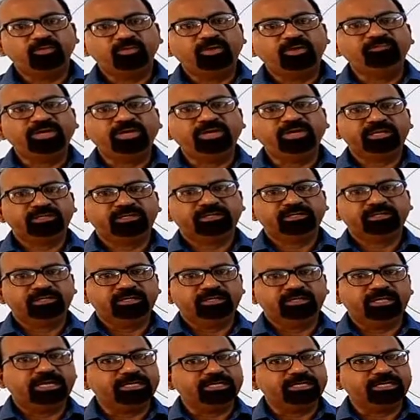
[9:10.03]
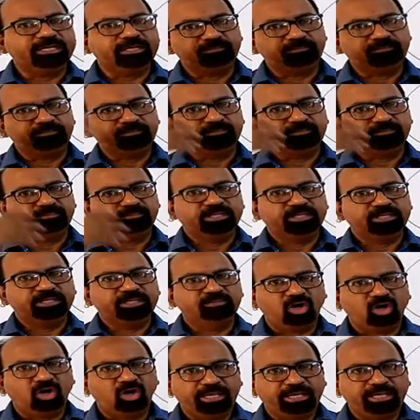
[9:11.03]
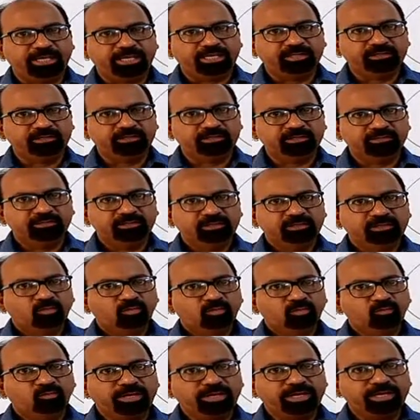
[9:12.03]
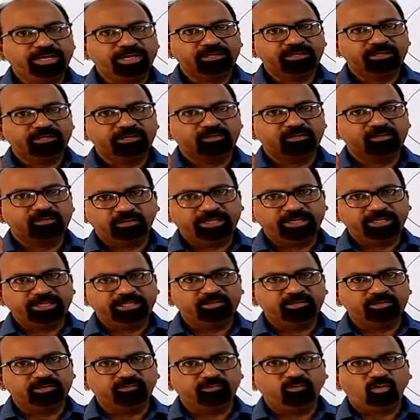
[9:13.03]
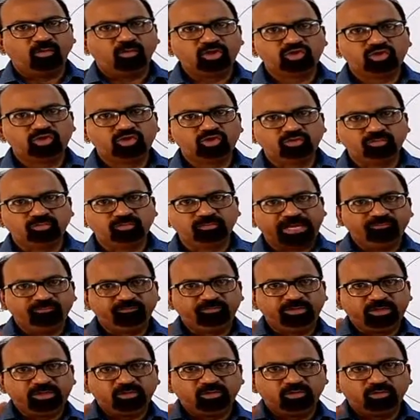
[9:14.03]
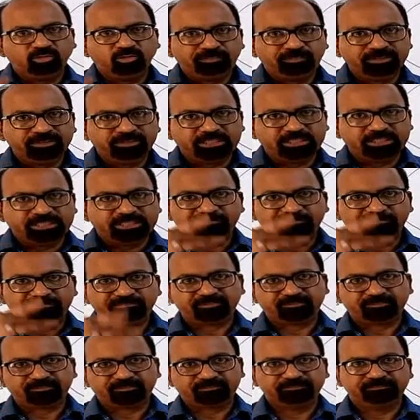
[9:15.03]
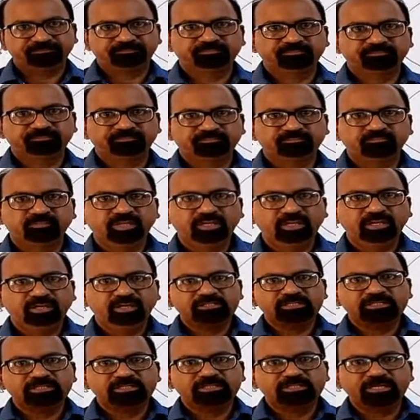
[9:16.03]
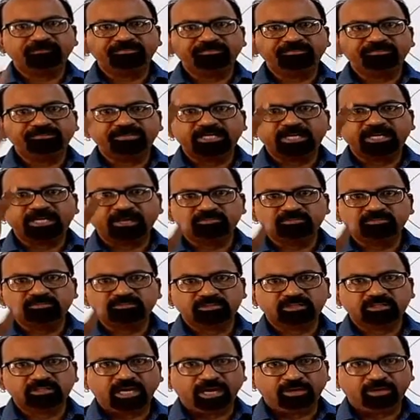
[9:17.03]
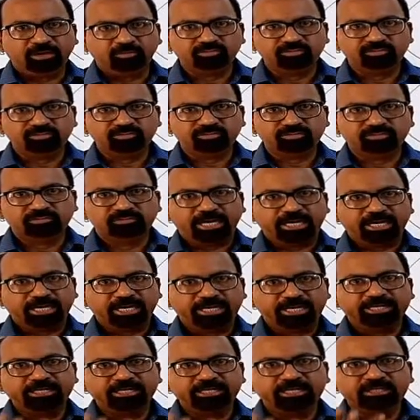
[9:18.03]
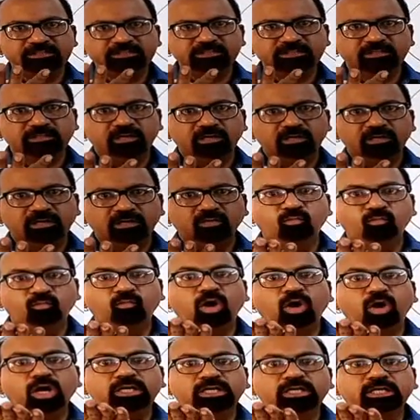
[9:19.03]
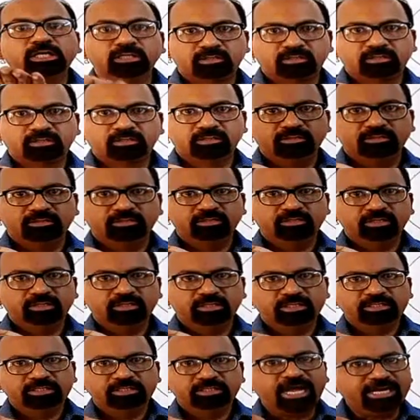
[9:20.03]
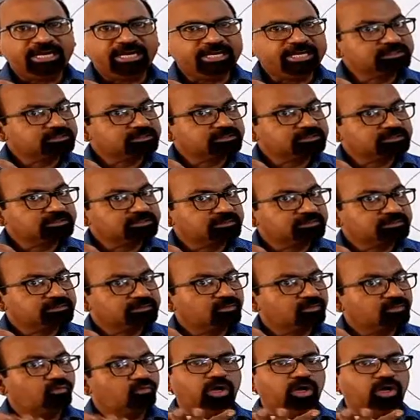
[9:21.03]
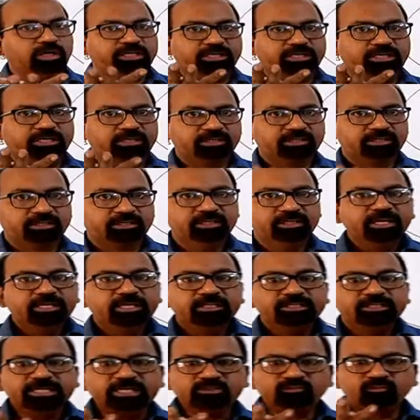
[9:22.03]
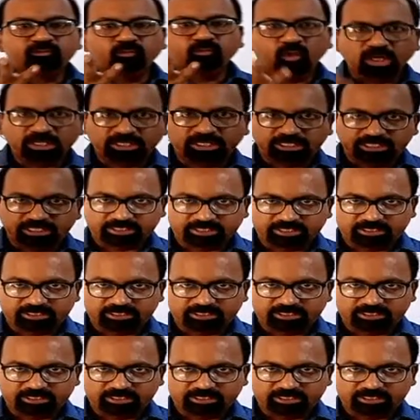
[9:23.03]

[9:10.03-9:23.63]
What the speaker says: get up in the morning, we go in the washroom and we open the tap. Something comes out. That is water. That is water. This water